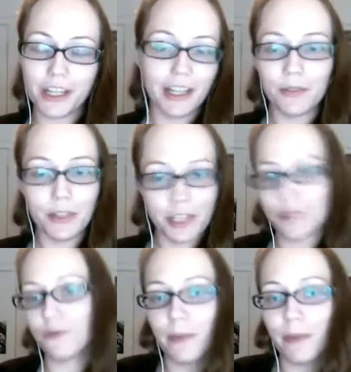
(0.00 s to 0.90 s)
and if it doesn't
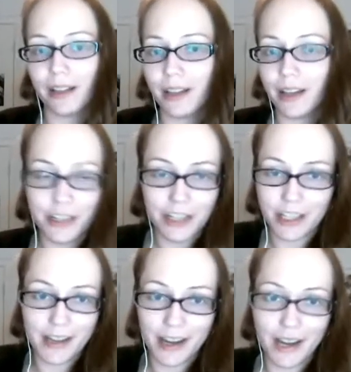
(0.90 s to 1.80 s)
fit my luggage, it's
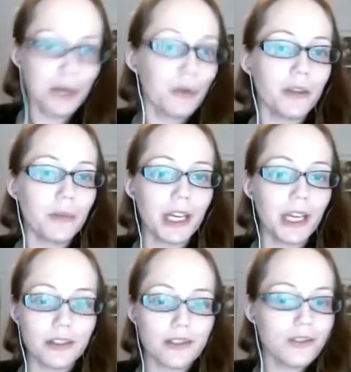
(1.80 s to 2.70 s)
not coming with me.
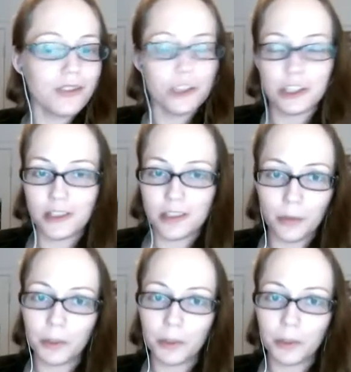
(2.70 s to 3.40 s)
It's just as simple